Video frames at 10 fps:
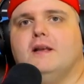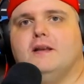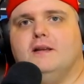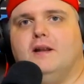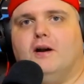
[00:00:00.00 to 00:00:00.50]

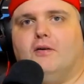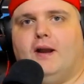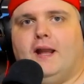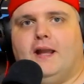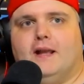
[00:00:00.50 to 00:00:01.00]
you know,
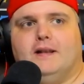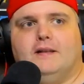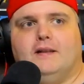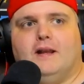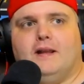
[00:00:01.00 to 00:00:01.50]

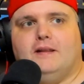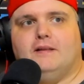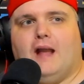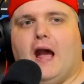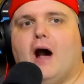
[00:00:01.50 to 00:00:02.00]
and uh,
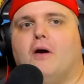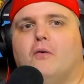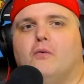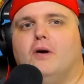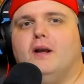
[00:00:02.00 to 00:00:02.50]

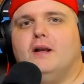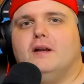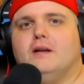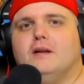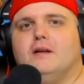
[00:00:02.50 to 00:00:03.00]
how
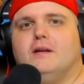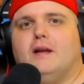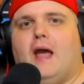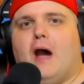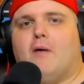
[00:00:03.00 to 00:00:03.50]

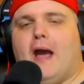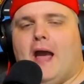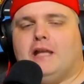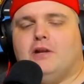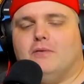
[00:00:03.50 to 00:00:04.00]
how
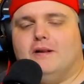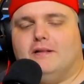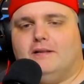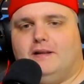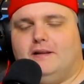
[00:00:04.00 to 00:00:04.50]

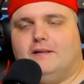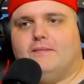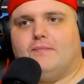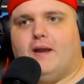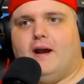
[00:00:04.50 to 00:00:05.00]
accurately
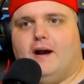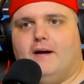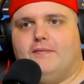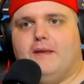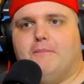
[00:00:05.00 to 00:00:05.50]

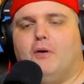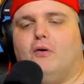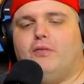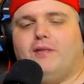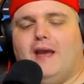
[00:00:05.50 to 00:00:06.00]
uh, they
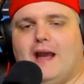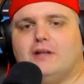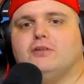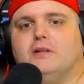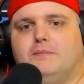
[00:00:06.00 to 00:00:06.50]
both
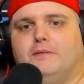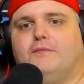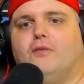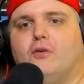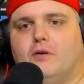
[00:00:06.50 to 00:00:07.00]
actually
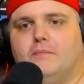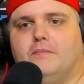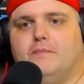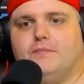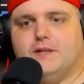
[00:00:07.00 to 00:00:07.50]

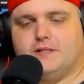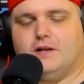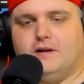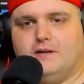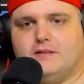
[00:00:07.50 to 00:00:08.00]
perform the
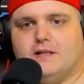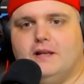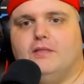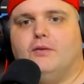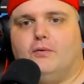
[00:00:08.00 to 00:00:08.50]
songs
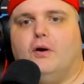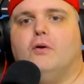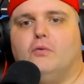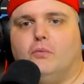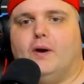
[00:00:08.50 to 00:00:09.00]
in their
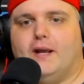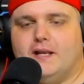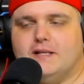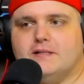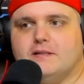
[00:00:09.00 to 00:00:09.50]
own
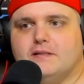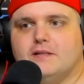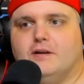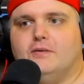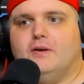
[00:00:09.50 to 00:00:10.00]
ways.
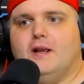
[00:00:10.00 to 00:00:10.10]
So